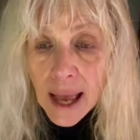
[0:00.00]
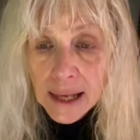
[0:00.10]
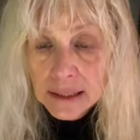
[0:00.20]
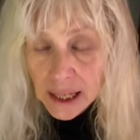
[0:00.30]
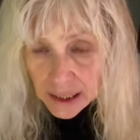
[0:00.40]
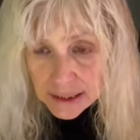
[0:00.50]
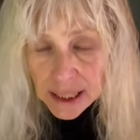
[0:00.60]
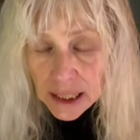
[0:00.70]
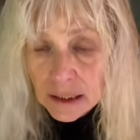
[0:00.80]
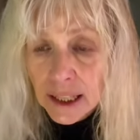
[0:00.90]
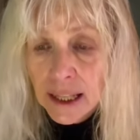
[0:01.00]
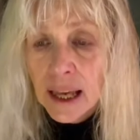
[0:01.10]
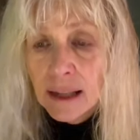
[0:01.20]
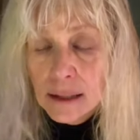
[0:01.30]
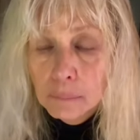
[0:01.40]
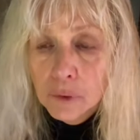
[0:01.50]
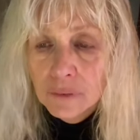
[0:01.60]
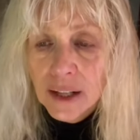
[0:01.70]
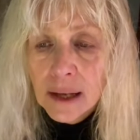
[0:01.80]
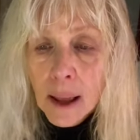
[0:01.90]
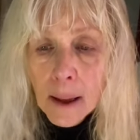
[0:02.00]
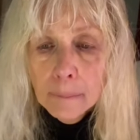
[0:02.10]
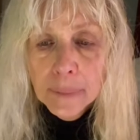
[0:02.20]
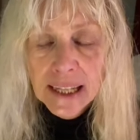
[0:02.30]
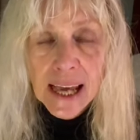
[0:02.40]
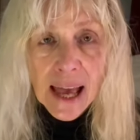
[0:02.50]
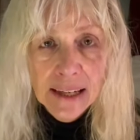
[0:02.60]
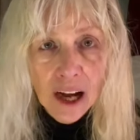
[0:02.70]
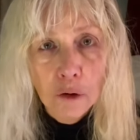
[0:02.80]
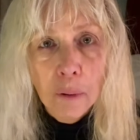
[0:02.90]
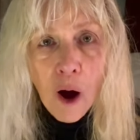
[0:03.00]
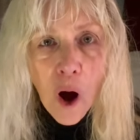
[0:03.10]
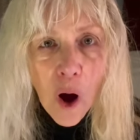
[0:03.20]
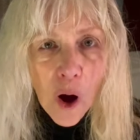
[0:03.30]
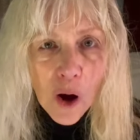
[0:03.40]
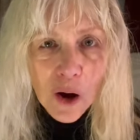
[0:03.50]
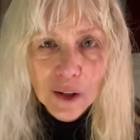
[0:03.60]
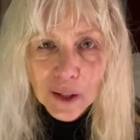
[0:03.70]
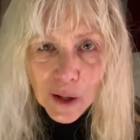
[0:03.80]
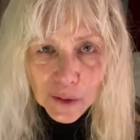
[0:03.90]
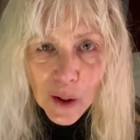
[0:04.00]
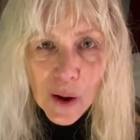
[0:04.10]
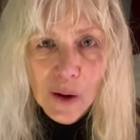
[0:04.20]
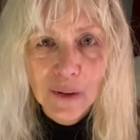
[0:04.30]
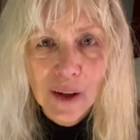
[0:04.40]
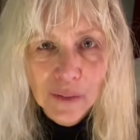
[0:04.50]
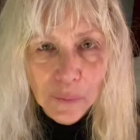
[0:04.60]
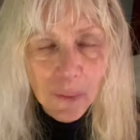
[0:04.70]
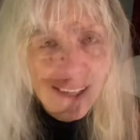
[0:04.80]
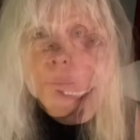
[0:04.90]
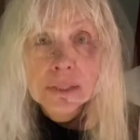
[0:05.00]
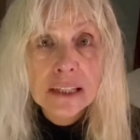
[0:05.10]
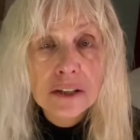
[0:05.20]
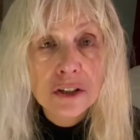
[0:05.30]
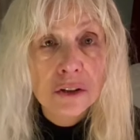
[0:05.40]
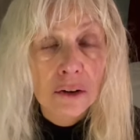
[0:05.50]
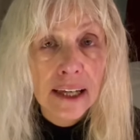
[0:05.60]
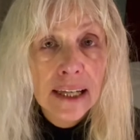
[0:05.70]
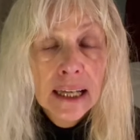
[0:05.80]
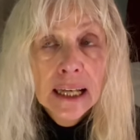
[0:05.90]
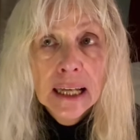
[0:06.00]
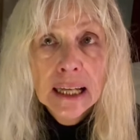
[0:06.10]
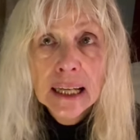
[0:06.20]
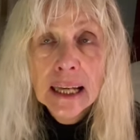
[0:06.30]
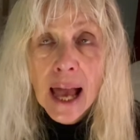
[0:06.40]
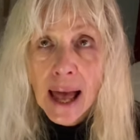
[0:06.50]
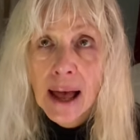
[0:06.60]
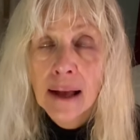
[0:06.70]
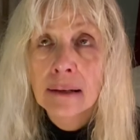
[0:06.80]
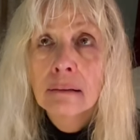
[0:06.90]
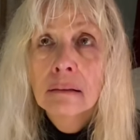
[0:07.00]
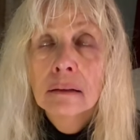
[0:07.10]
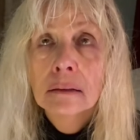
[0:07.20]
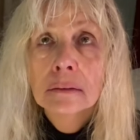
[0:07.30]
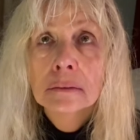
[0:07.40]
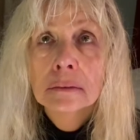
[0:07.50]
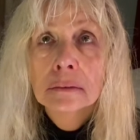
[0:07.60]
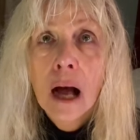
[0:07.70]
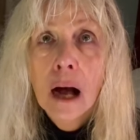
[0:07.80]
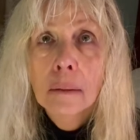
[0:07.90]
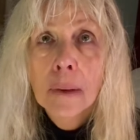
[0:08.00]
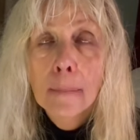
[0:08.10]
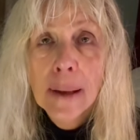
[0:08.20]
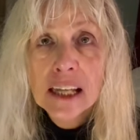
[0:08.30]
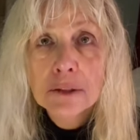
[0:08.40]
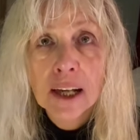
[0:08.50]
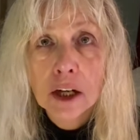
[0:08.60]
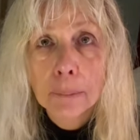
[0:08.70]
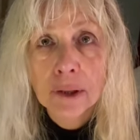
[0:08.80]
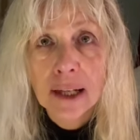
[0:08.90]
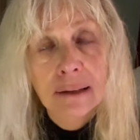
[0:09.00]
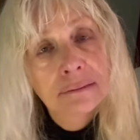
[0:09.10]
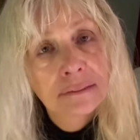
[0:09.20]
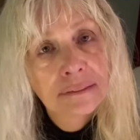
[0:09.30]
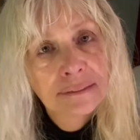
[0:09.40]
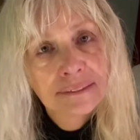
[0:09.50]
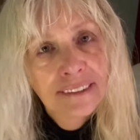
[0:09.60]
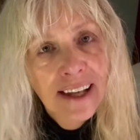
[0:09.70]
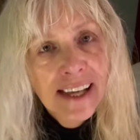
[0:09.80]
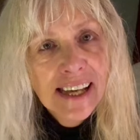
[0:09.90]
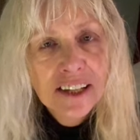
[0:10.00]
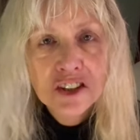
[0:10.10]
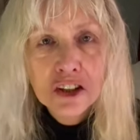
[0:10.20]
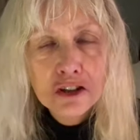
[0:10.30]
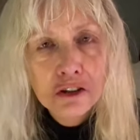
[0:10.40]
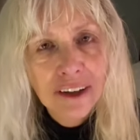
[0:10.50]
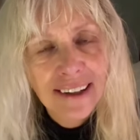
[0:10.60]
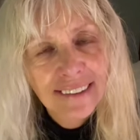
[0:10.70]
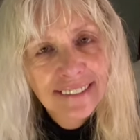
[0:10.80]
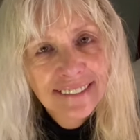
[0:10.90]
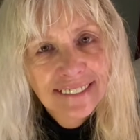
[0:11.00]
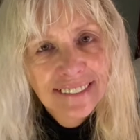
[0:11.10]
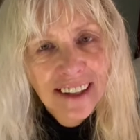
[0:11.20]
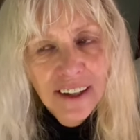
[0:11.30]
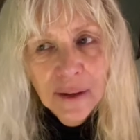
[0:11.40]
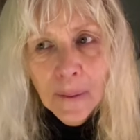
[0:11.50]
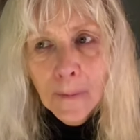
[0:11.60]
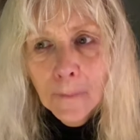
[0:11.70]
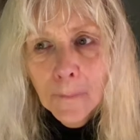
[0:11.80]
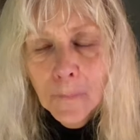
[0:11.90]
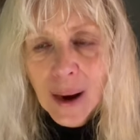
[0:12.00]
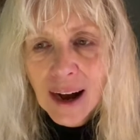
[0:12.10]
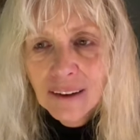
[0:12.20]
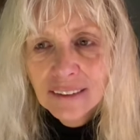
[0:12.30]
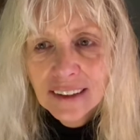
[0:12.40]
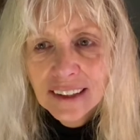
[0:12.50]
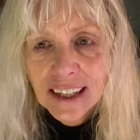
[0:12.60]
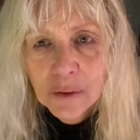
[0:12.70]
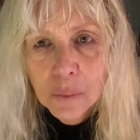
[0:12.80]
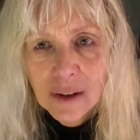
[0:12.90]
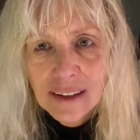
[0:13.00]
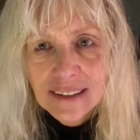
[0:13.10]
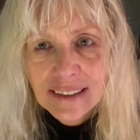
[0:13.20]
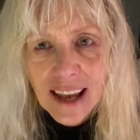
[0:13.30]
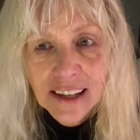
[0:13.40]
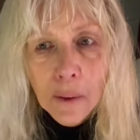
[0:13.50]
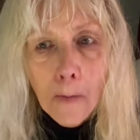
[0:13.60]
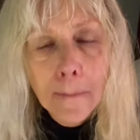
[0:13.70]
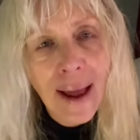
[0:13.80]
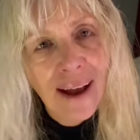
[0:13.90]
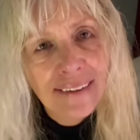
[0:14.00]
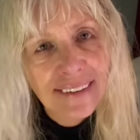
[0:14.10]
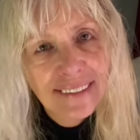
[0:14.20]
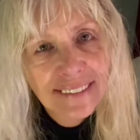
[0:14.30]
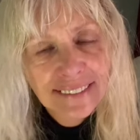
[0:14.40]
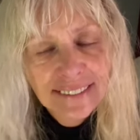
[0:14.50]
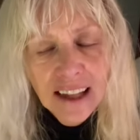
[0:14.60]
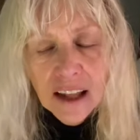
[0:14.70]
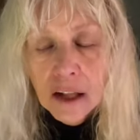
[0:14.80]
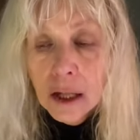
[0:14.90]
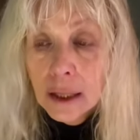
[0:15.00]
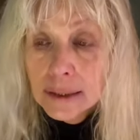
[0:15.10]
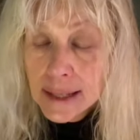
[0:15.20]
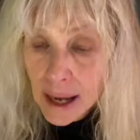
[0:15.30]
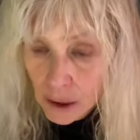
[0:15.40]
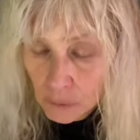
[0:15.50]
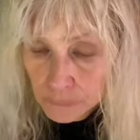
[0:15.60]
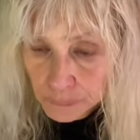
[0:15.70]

and his healing and then moving but he had help all along the way. That was his story. He had um, a pacemaker put in. He had surgery while he was a nomad. Now,